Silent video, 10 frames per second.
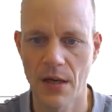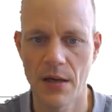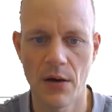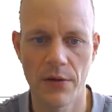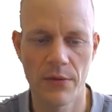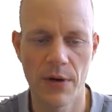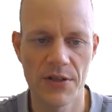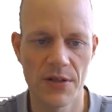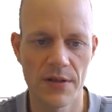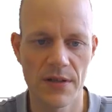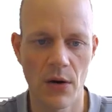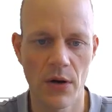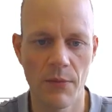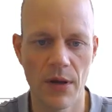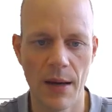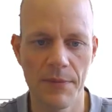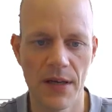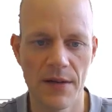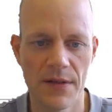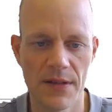And now the question is, how can we
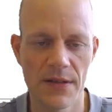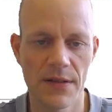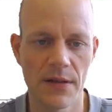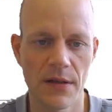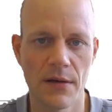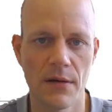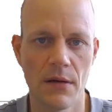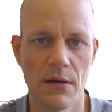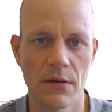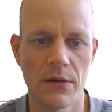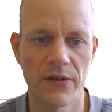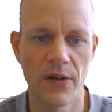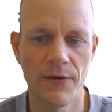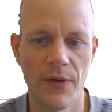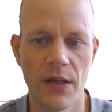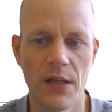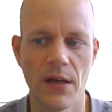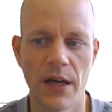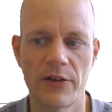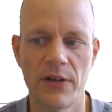update this software
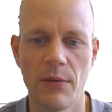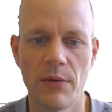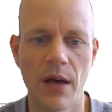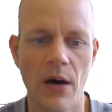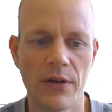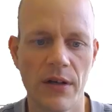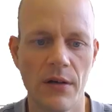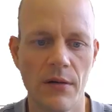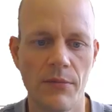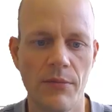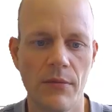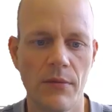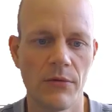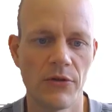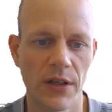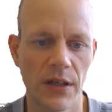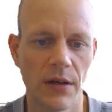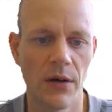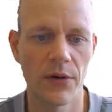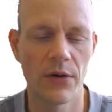here actually without shutting
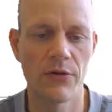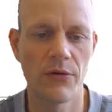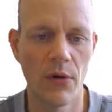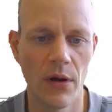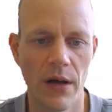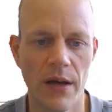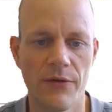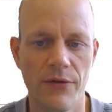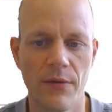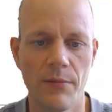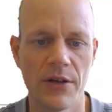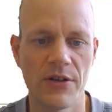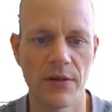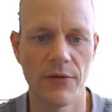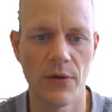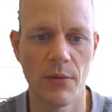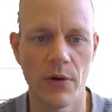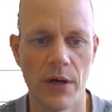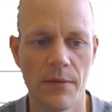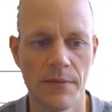down the controller and patching the
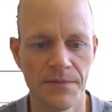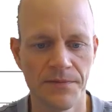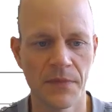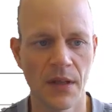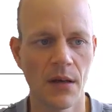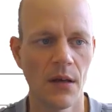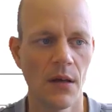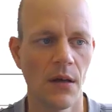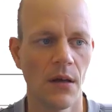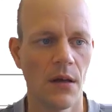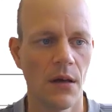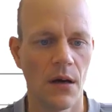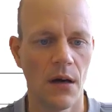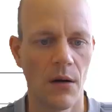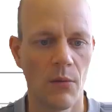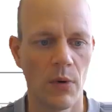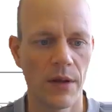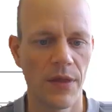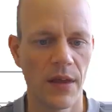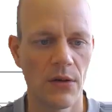firmware?
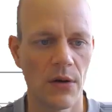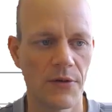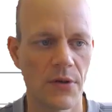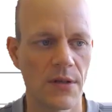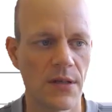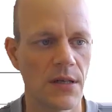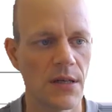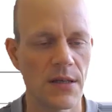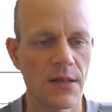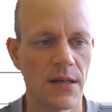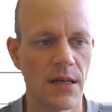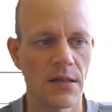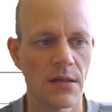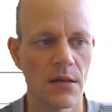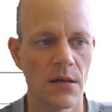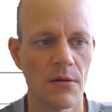One thing you have to consider is that